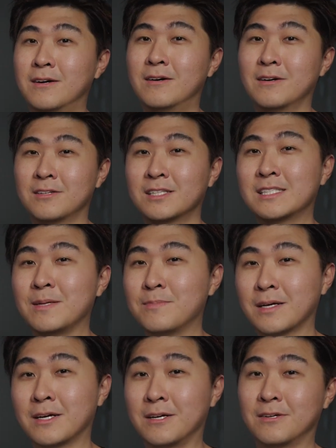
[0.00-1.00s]
Or you're just
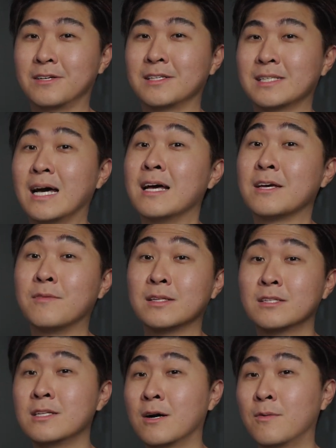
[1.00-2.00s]
simply curious and you
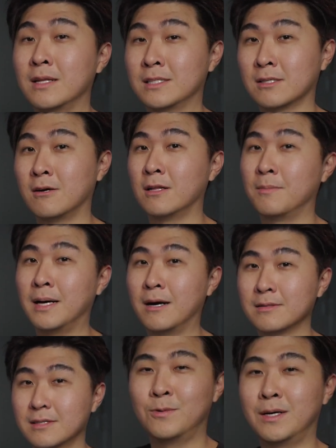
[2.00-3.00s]
want to know what it's all about.